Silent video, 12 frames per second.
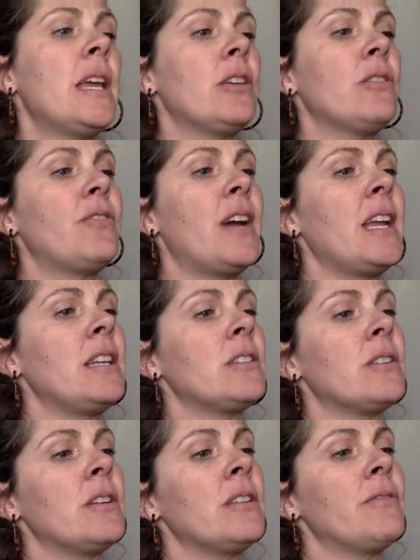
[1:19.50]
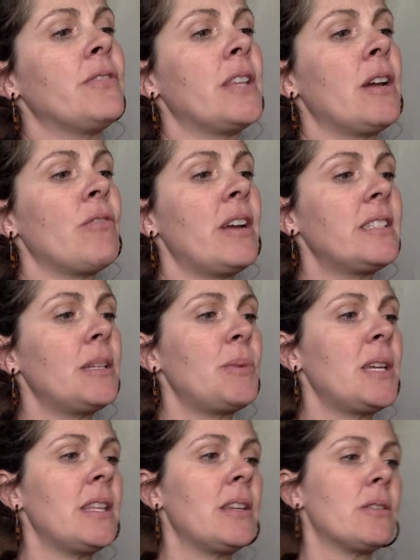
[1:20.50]
You'll find for that
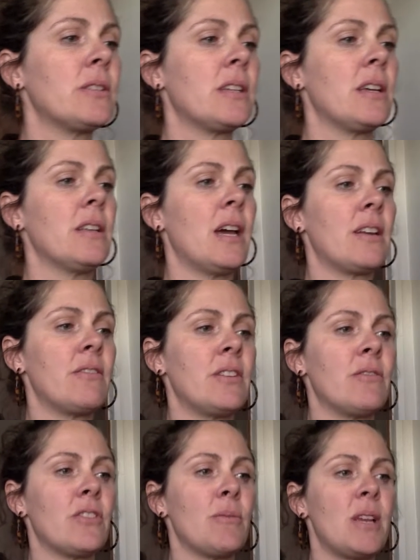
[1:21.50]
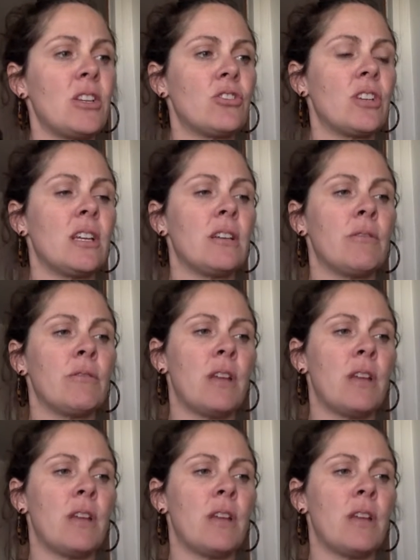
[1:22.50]
recipe, there's a lot of information,